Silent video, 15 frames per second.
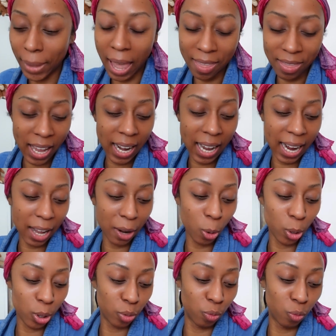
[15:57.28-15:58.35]
And then I had
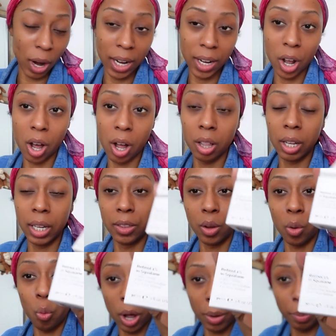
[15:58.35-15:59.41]
ordered Retinol in
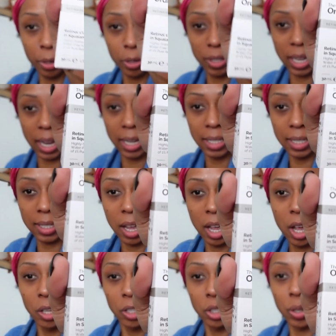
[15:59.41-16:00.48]
the one percent.
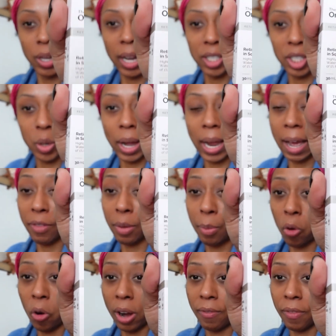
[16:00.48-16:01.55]
So you guys know I have the
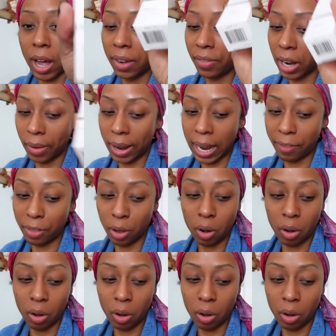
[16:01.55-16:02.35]
zero point five. Now I have the